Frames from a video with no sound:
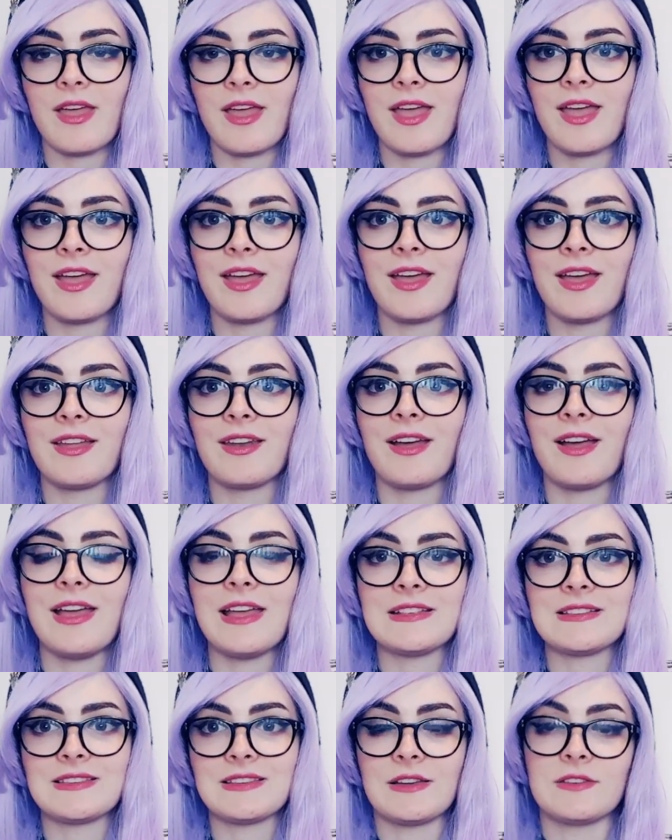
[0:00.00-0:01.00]

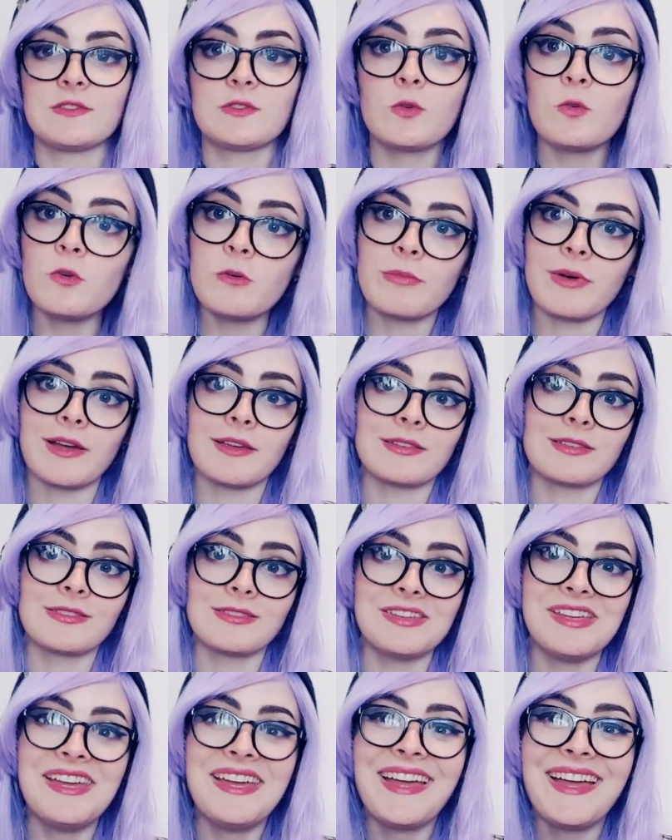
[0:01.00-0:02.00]
And it's a school bus.